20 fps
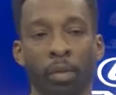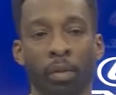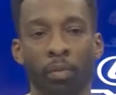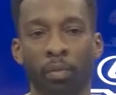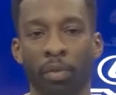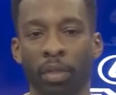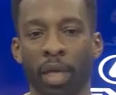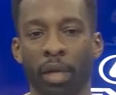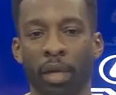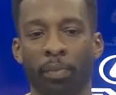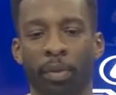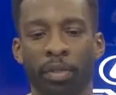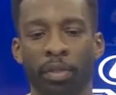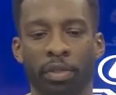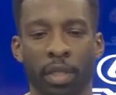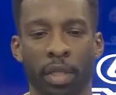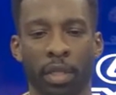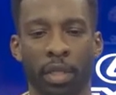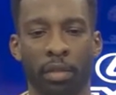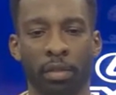With our
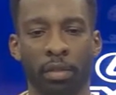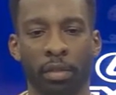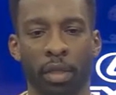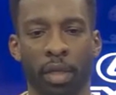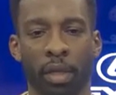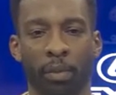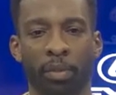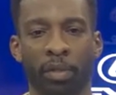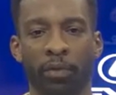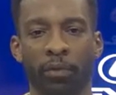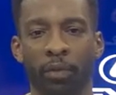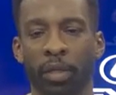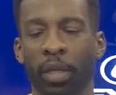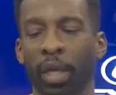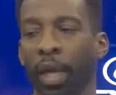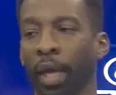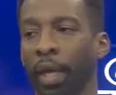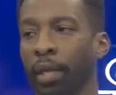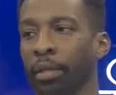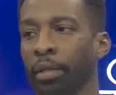personnel, I believe we
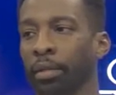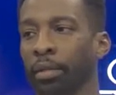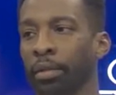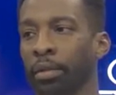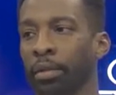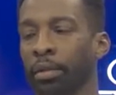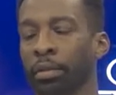can.